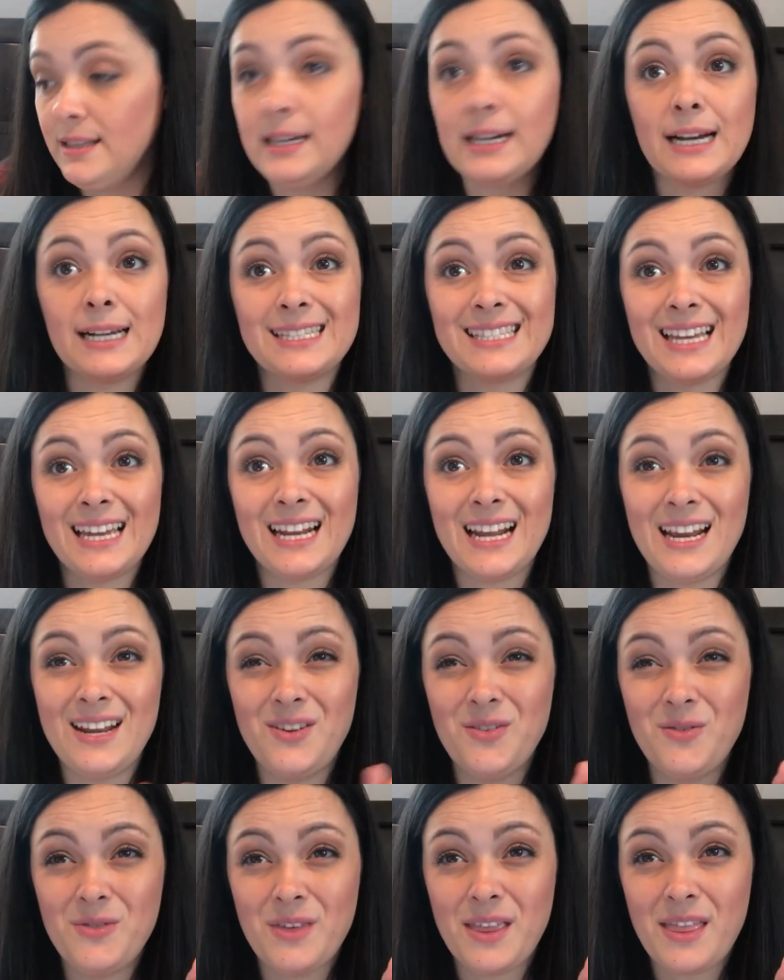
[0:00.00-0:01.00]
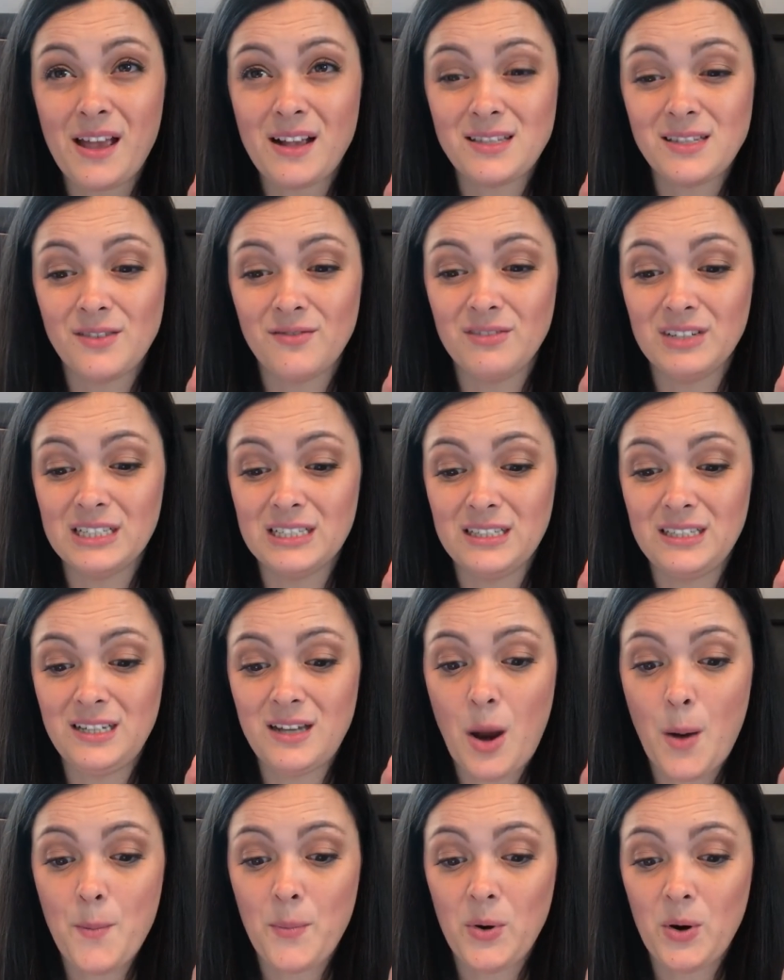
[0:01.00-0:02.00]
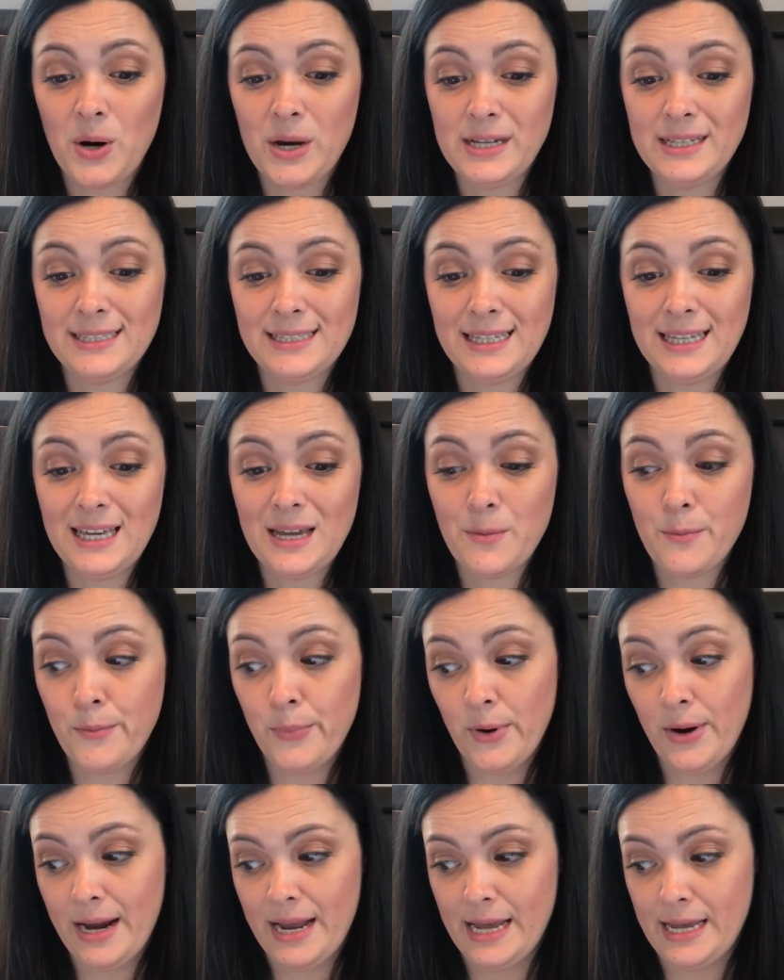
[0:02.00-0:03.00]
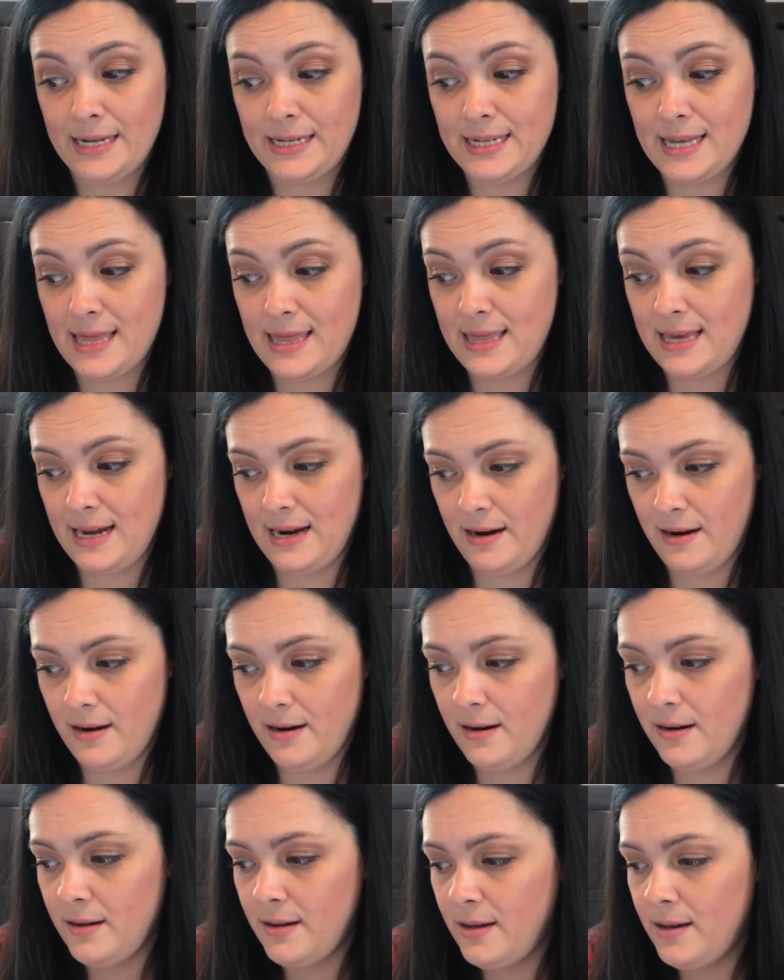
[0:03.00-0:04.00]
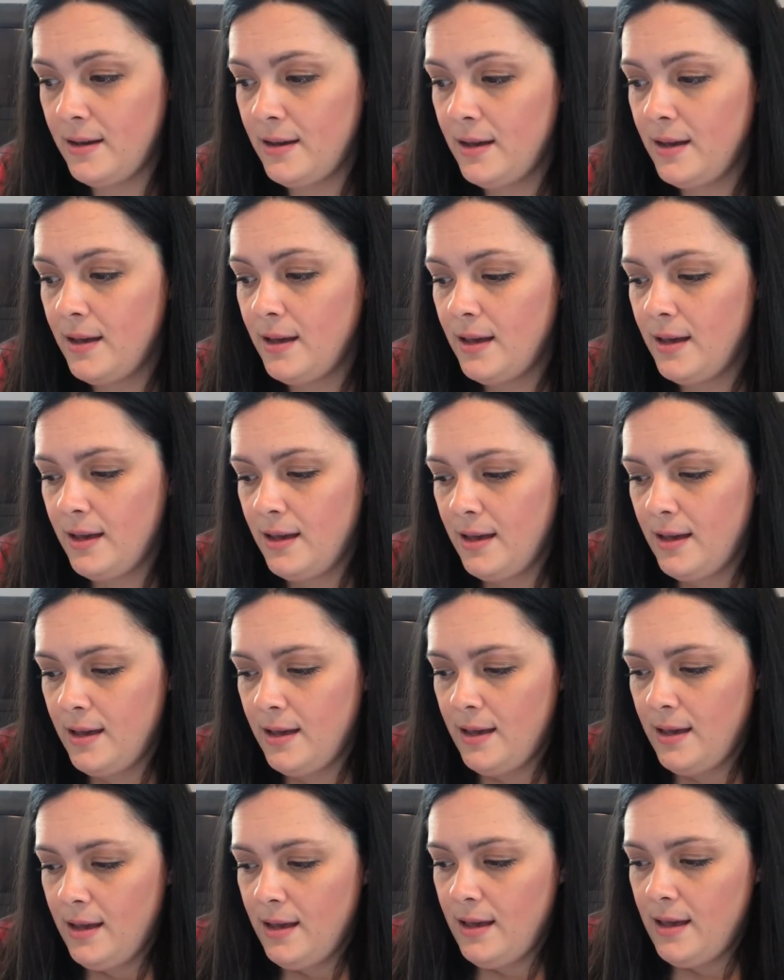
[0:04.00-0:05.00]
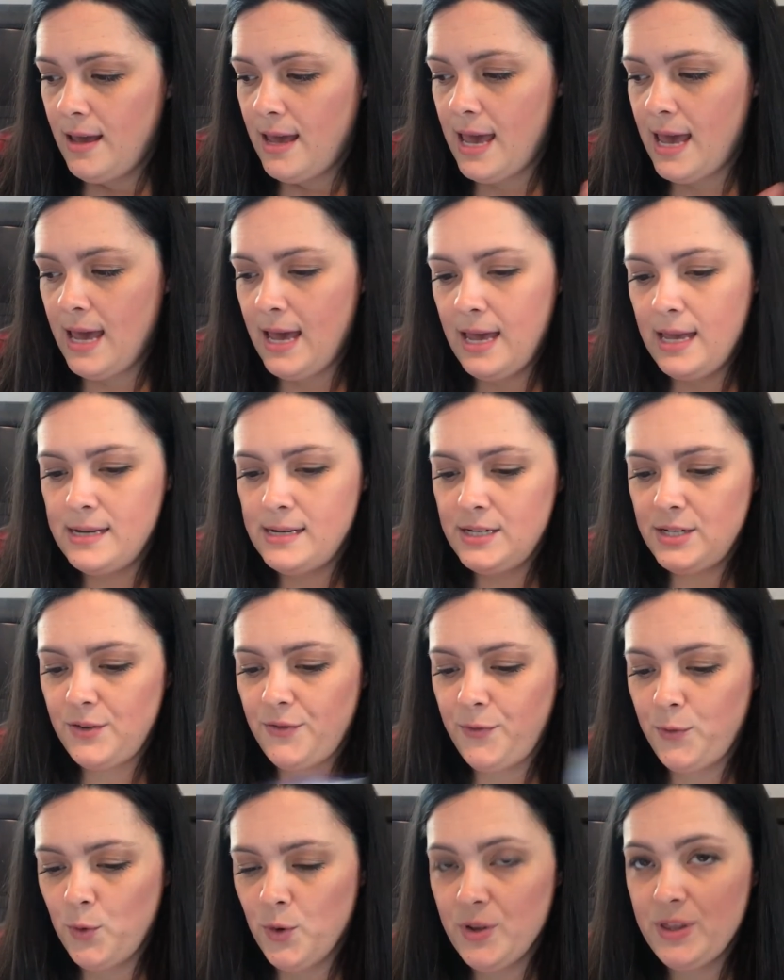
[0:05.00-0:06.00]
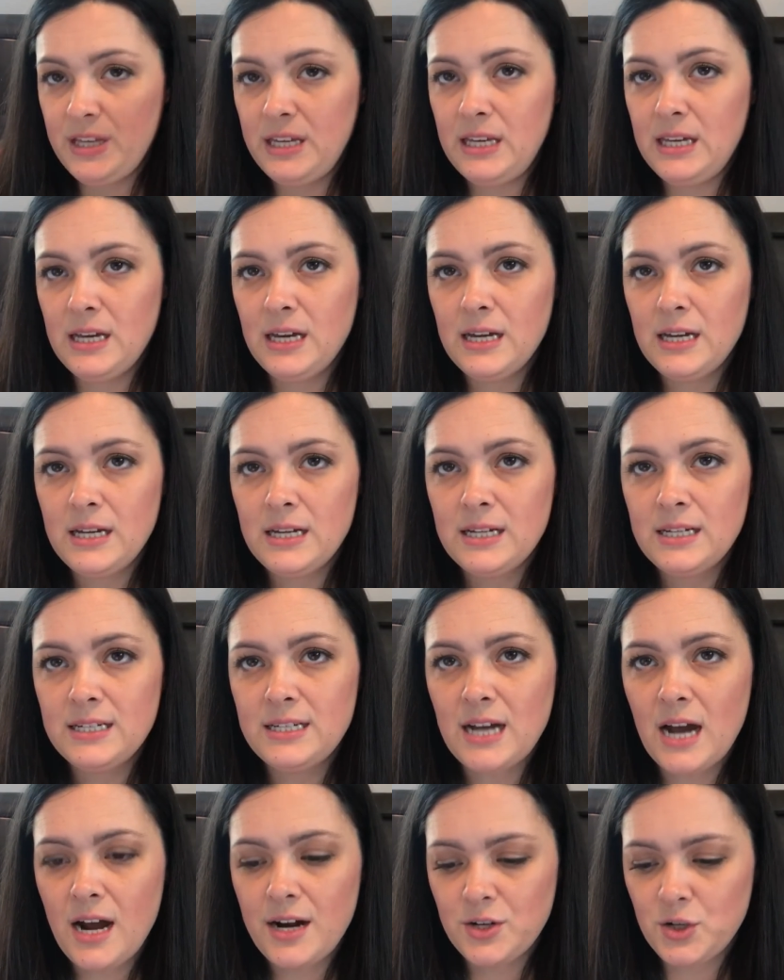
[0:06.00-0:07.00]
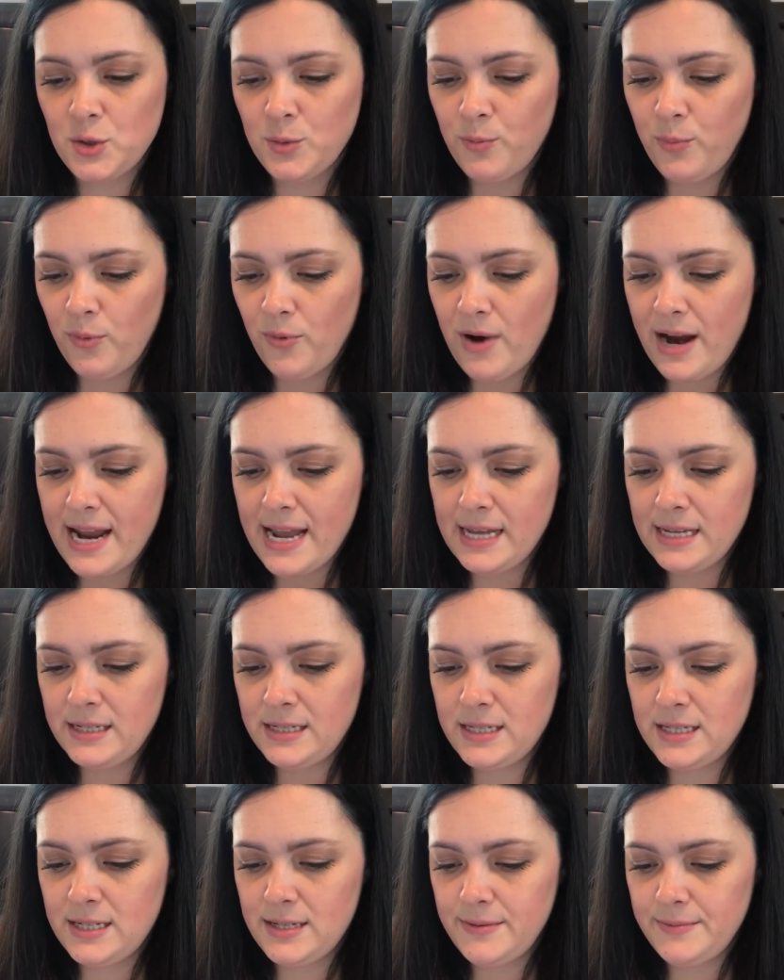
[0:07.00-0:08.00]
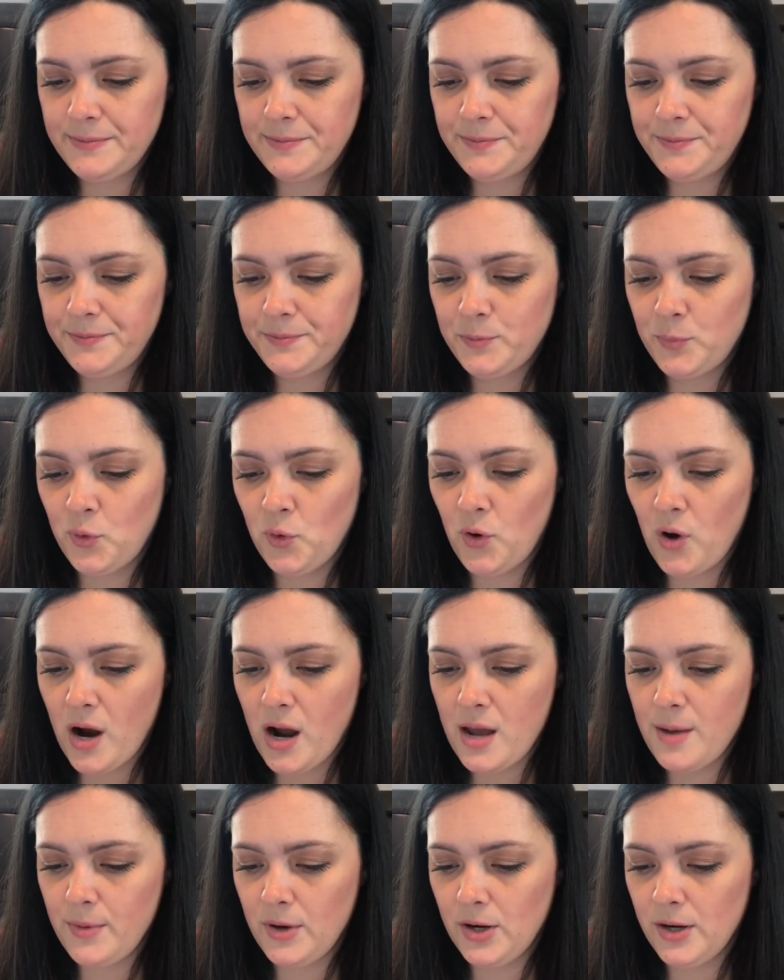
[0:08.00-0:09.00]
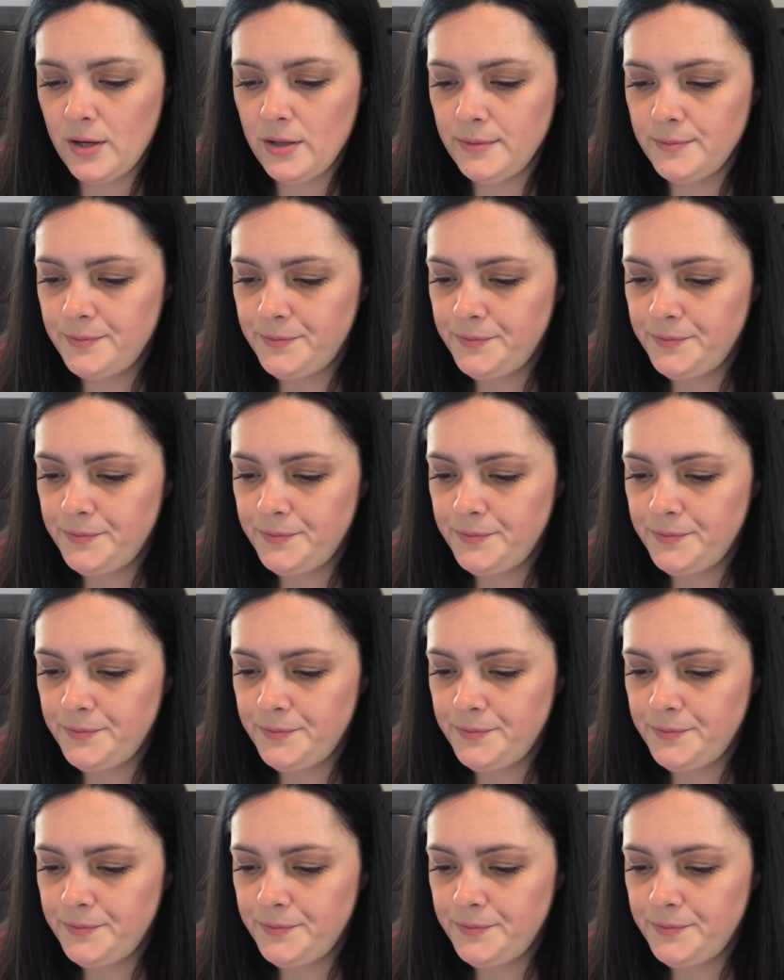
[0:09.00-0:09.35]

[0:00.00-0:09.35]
Like I said, I knew that that's a really pricey brand there. And for the Dr. Brandt primer,